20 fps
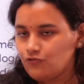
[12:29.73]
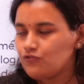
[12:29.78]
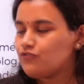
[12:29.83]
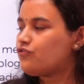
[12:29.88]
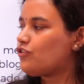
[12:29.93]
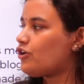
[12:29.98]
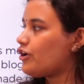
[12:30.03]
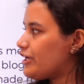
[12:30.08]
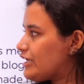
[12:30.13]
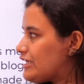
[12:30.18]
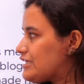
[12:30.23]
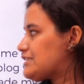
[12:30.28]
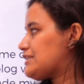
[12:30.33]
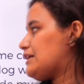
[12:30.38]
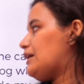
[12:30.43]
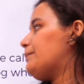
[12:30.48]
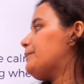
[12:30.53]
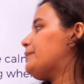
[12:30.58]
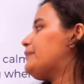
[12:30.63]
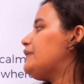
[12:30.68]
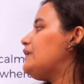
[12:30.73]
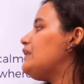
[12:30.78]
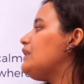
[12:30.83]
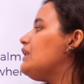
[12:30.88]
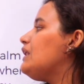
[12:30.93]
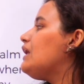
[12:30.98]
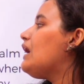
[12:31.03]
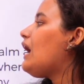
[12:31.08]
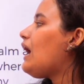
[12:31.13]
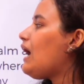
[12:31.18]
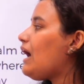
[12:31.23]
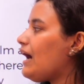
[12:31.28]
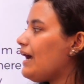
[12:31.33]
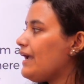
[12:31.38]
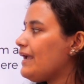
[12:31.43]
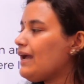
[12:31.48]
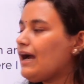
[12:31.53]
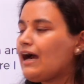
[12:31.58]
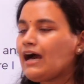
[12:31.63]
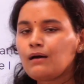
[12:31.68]
For example,
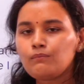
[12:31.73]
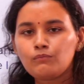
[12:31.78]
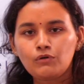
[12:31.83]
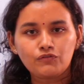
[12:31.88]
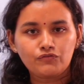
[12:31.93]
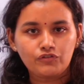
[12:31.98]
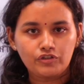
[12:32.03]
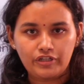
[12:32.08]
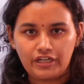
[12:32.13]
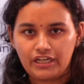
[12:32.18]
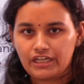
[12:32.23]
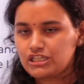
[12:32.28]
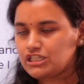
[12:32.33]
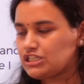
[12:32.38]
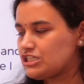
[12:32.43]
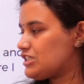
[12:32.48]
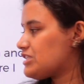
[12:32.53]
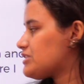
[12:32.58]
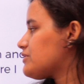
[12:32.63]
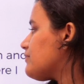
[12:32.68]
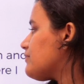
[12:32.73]
I am a voracious